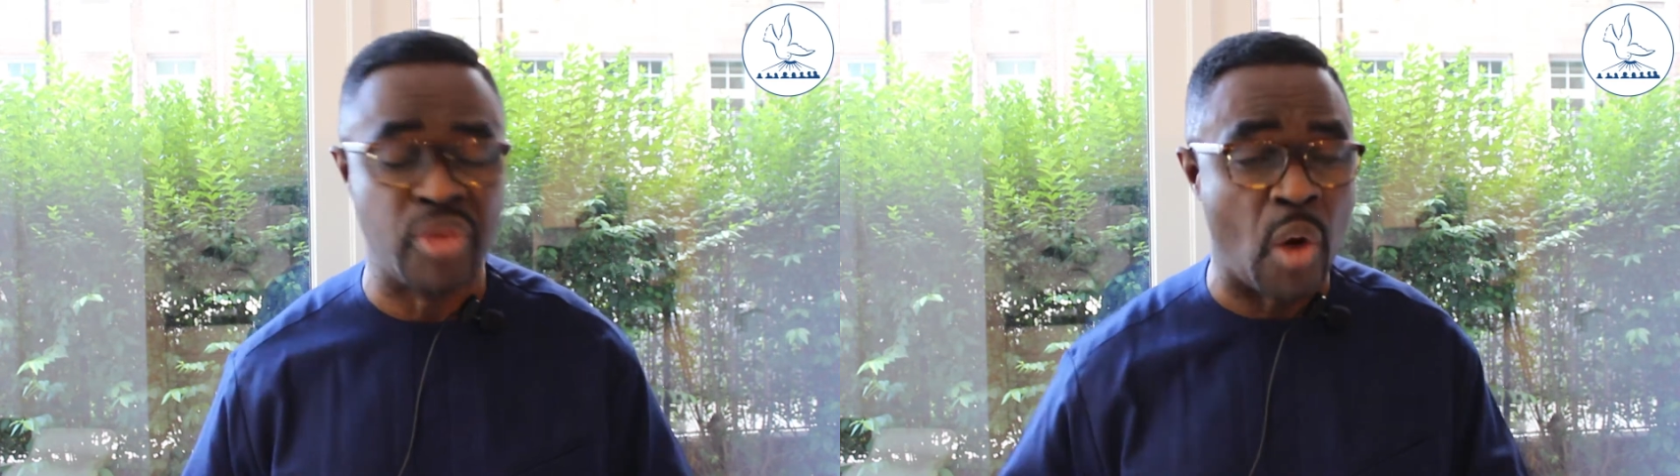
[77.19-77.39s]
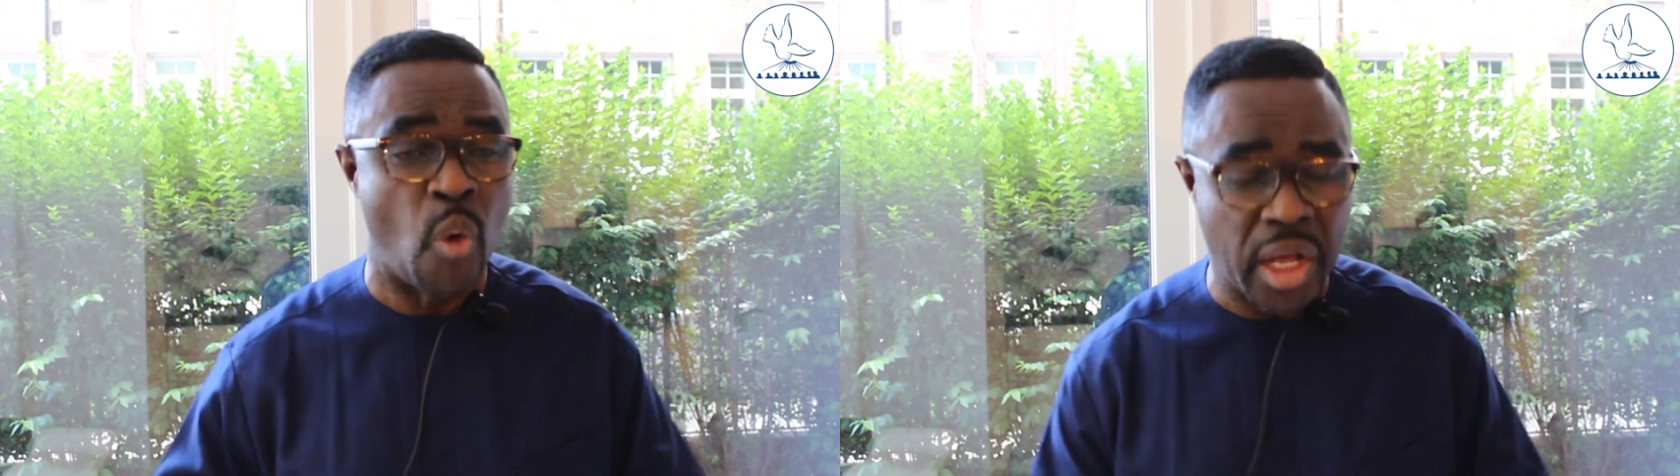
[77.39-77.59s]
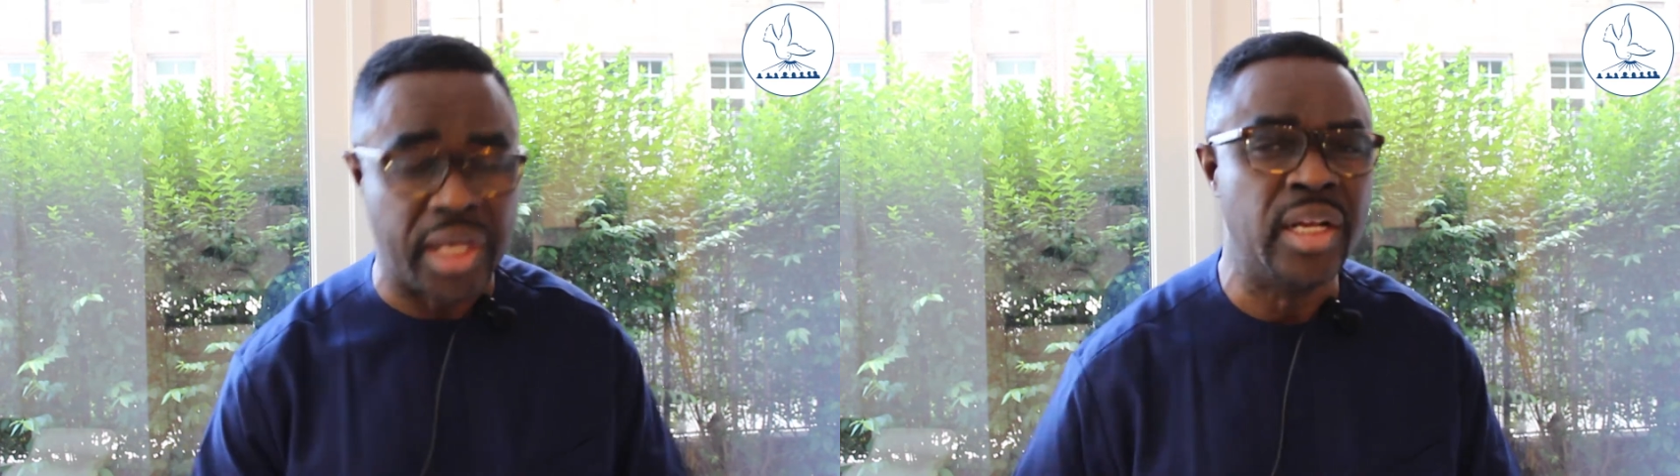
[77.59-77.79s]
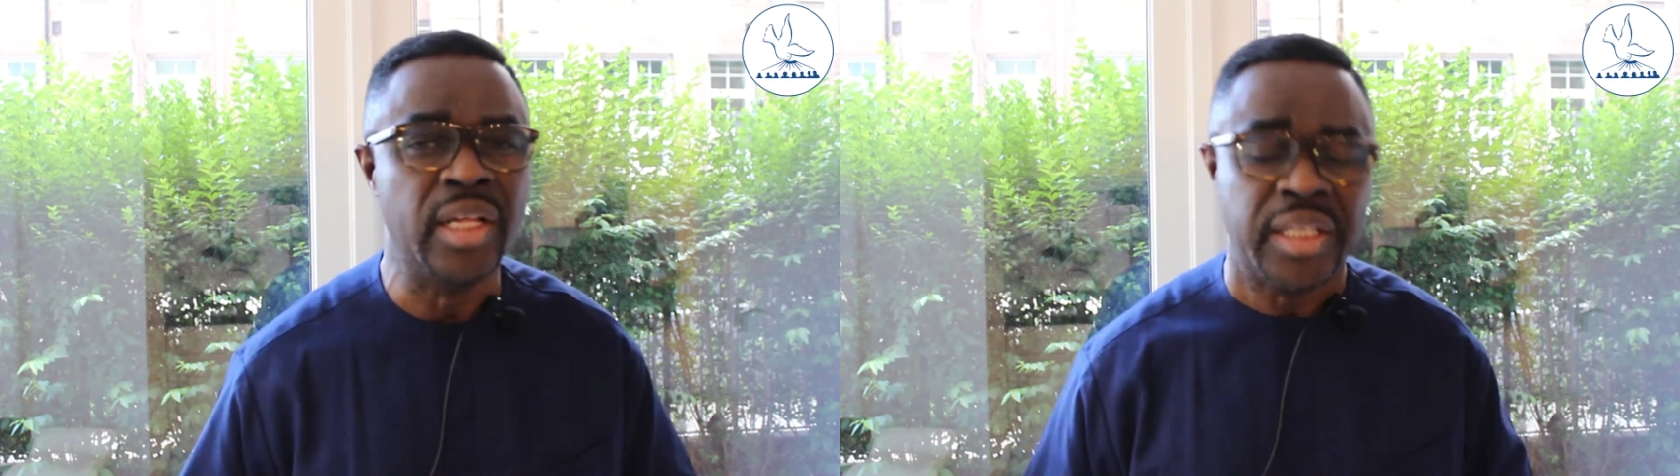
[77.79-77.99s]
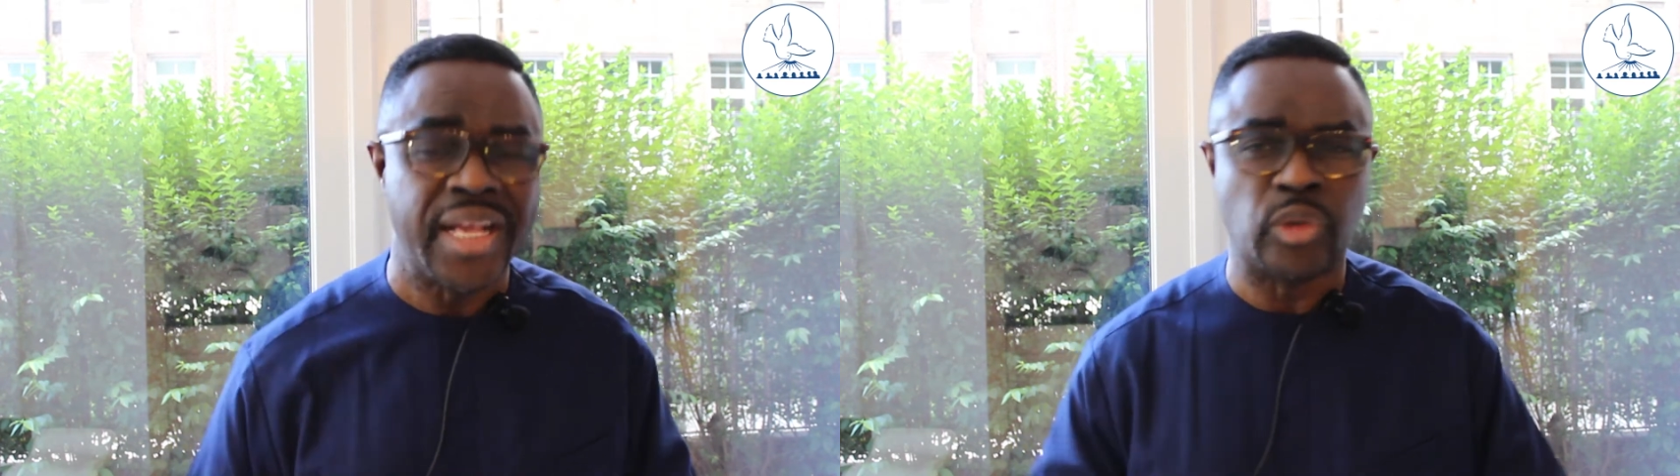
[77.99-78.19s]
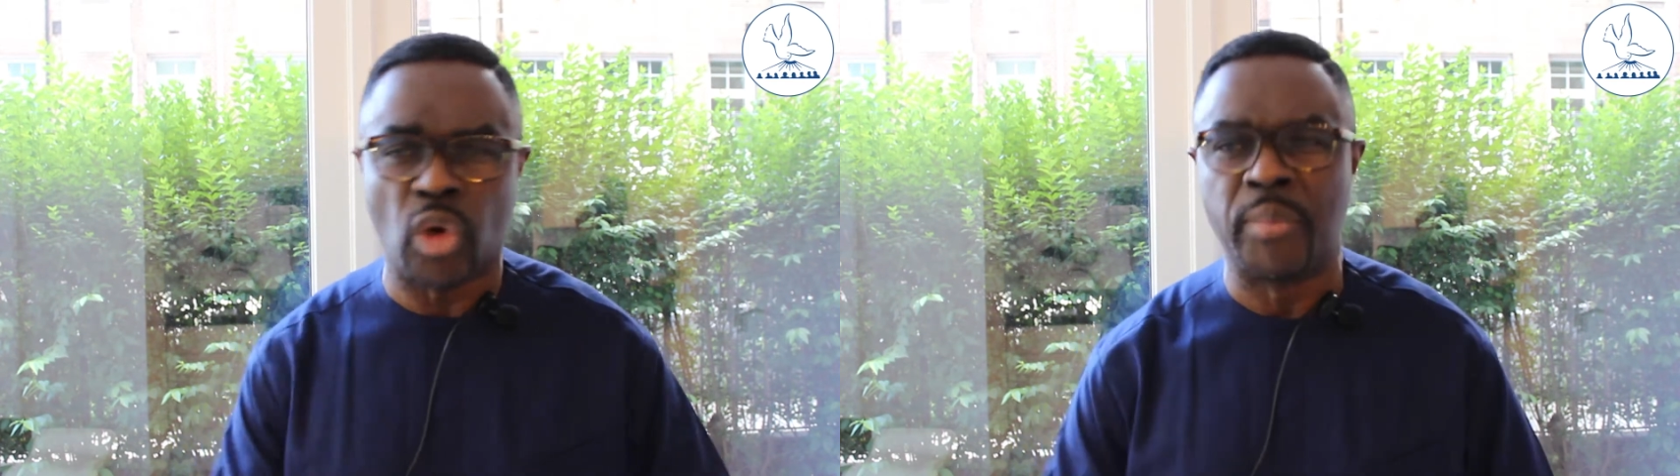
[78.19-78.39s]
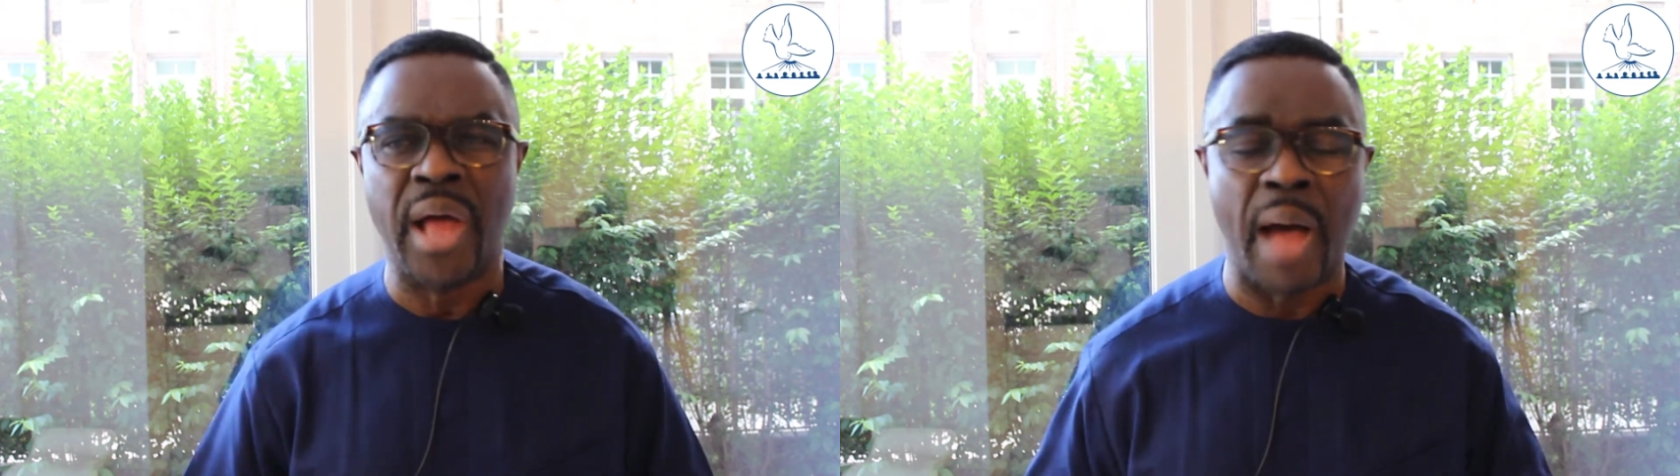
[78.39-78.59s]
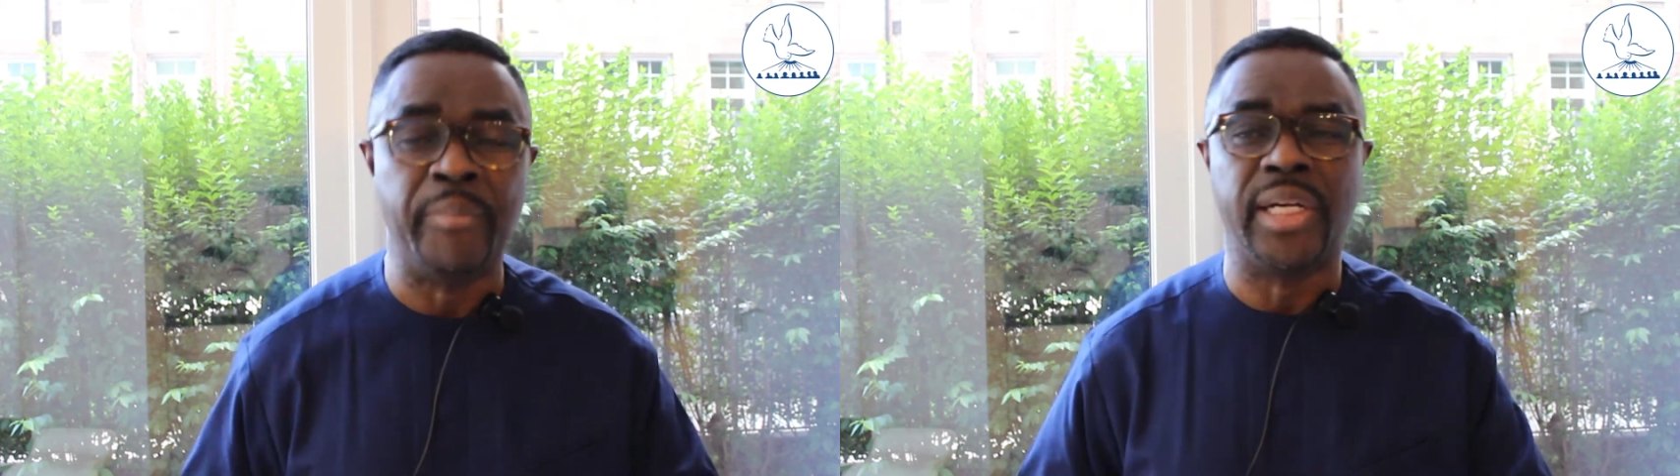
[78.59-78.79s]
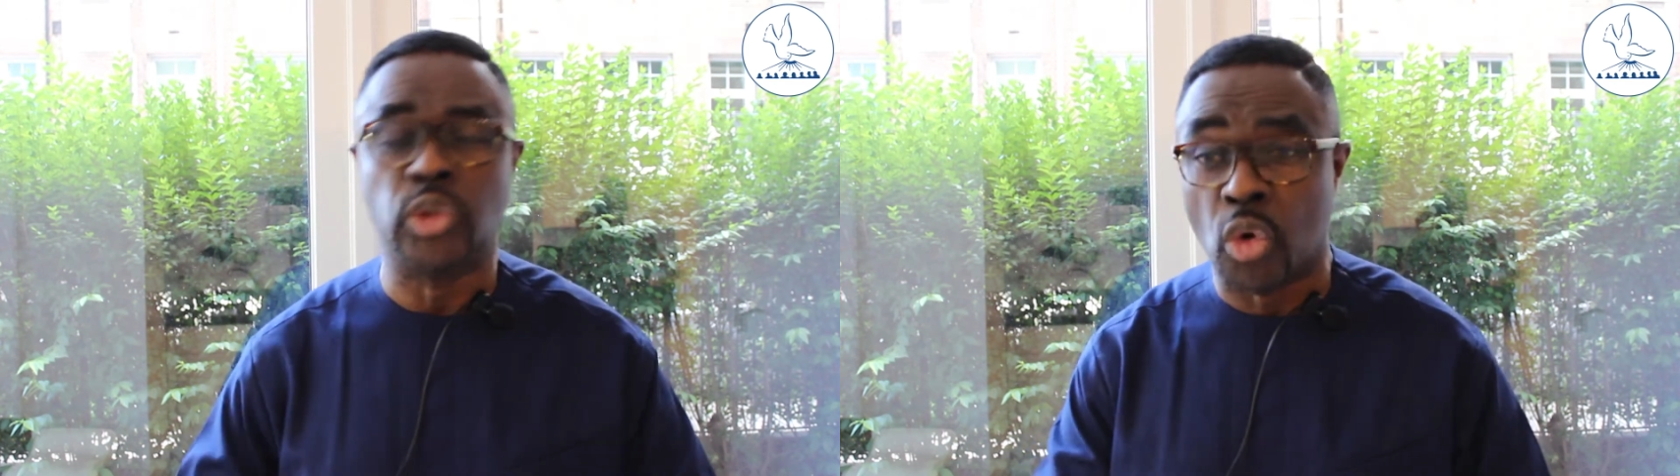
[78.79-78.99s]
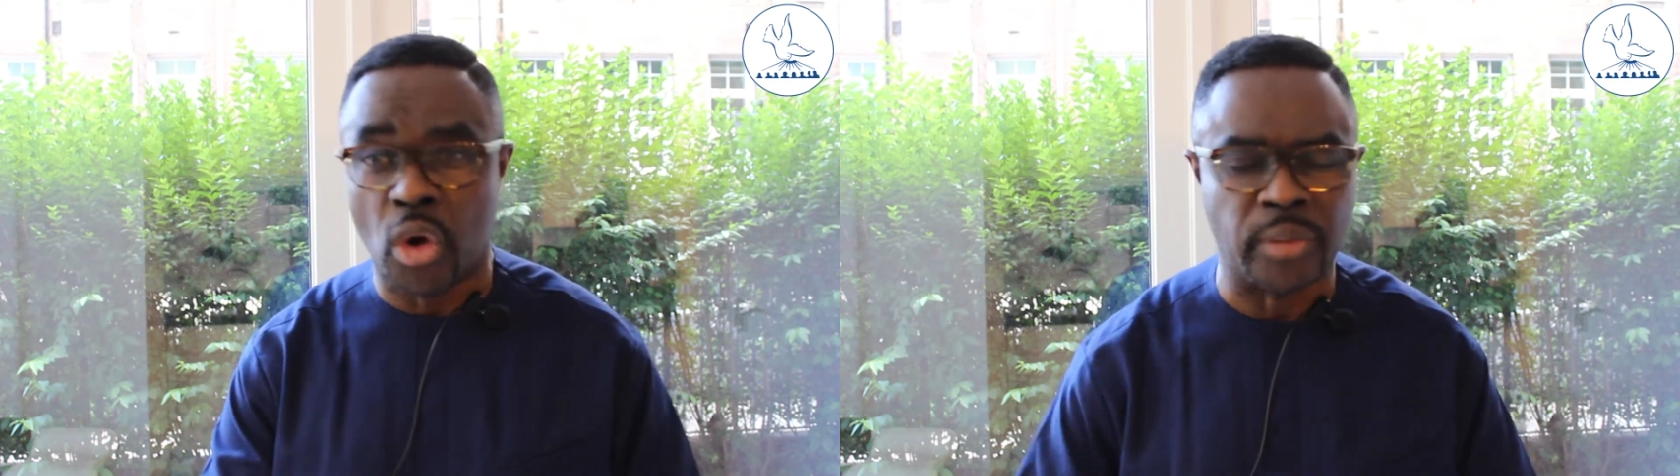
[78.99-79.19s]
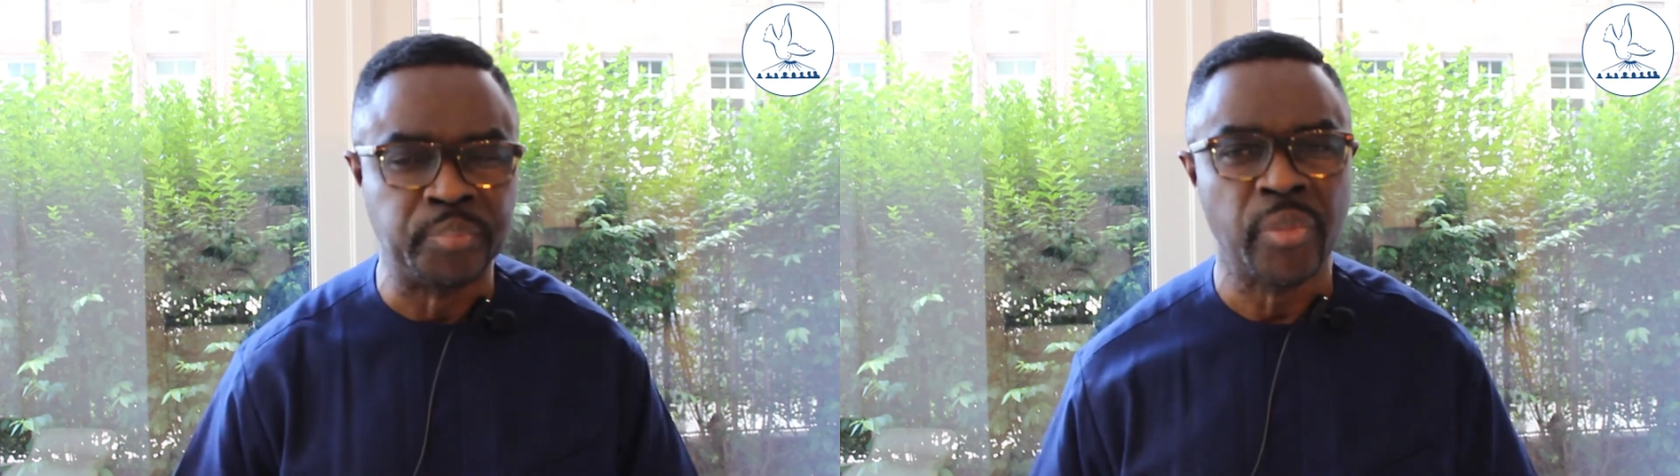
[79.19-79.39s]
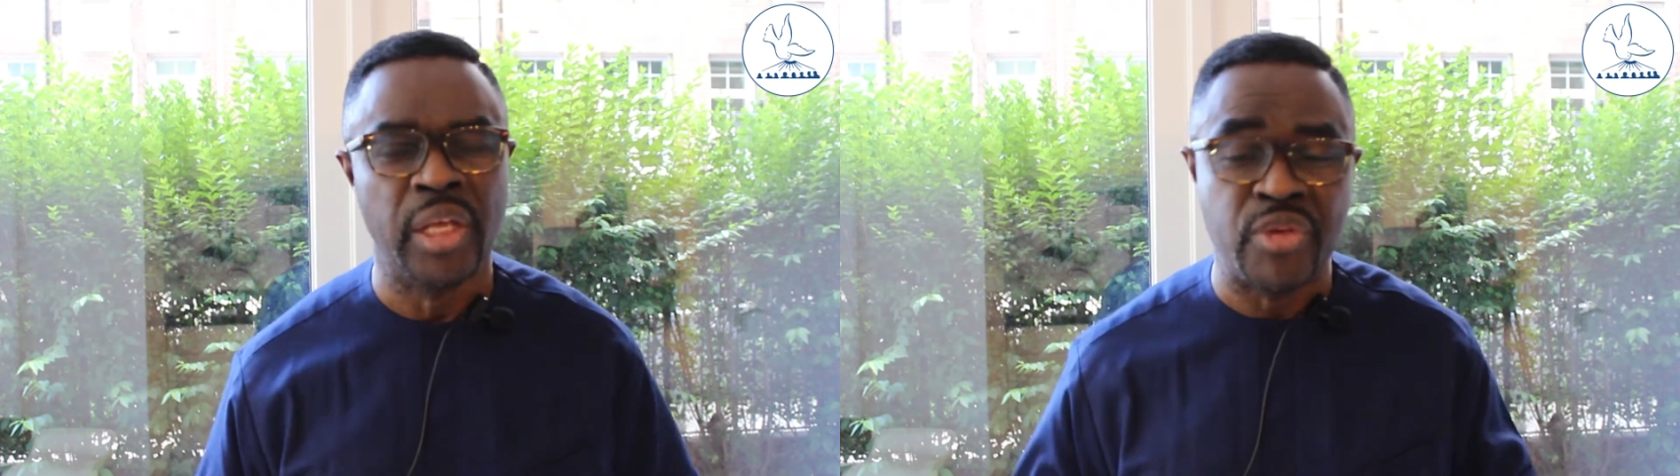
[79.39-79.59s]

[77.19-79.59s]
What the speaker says: If you are walking, get up and begin to run.